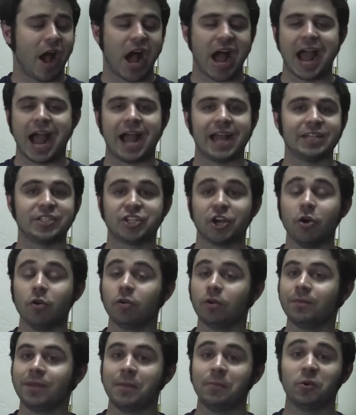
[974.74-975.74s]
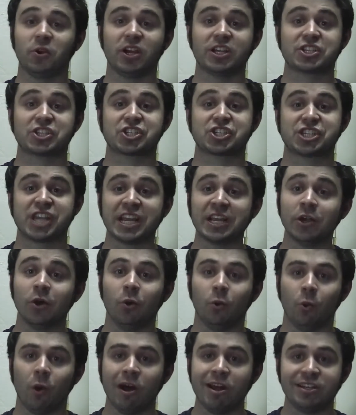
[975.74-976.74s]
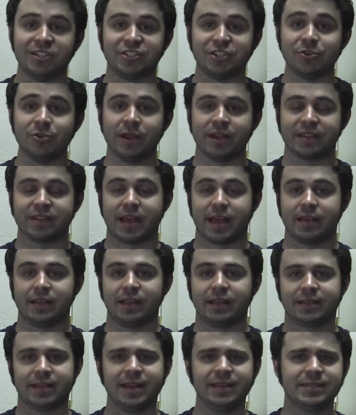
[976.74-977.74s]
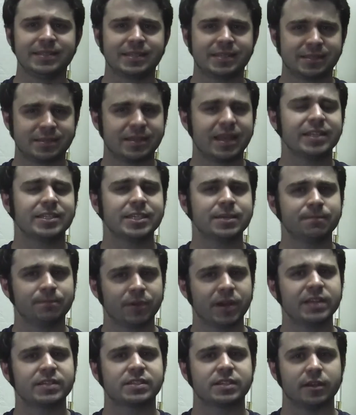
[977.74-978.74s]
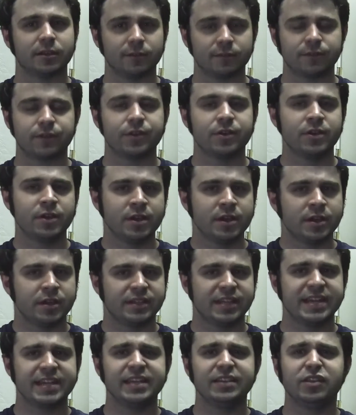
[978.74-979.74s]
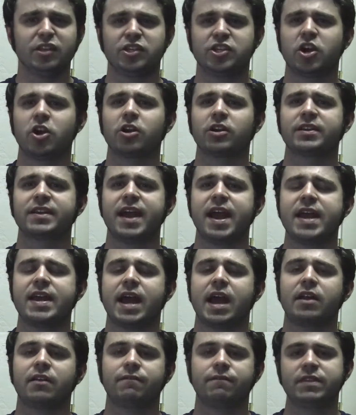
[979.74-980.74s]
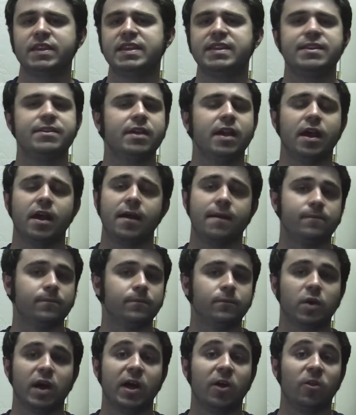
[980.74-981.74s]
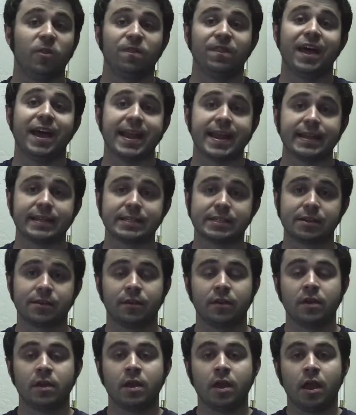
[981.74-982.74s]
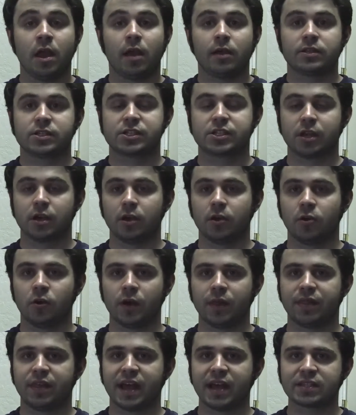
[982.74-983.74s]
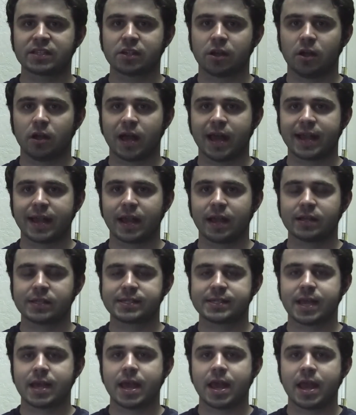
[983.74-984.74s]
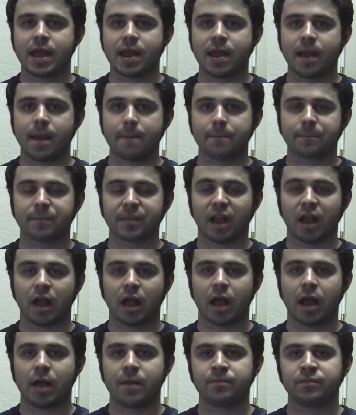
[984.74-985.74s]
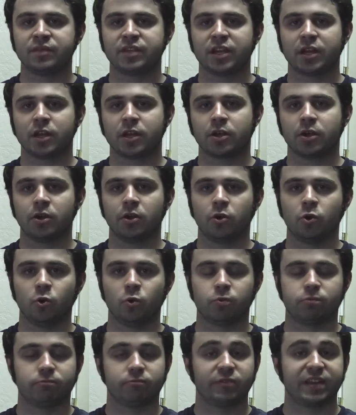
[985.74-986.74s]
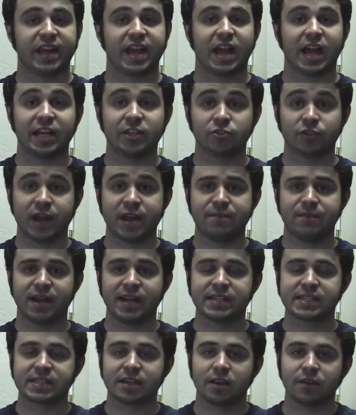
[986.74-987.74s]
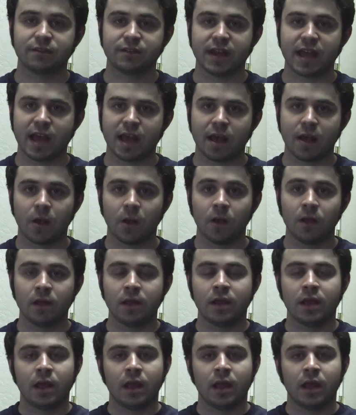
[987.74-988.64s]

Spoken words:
I don't remember a single one doing that. Like, that's impressive. Taking The Dark Knight out of the, well, night. So, that's all I gotta say. I'm gonna go rehydrate myself now.